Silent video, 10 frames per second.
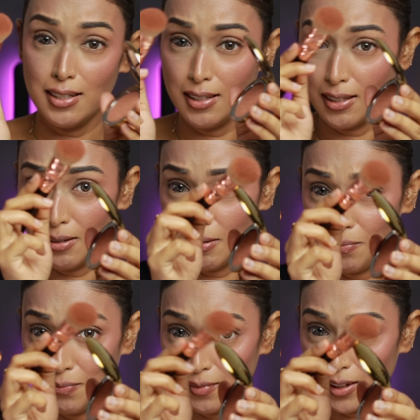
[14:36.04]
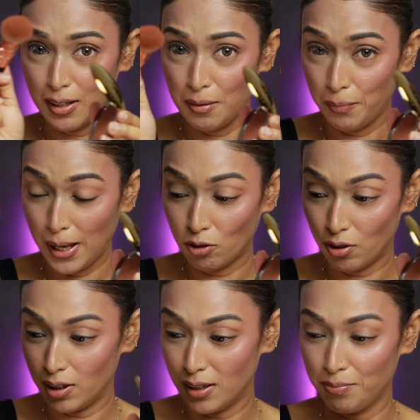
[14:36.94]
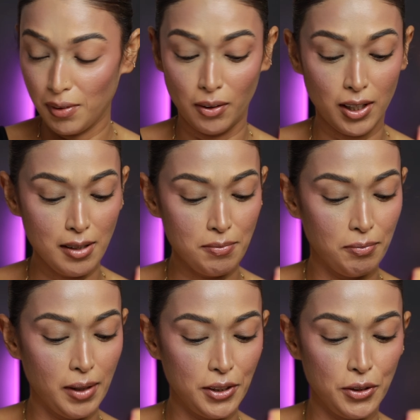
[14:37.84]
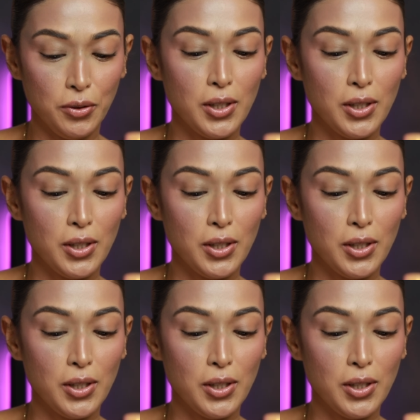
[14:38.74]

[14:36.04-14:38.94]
is powdery, okay, mind you.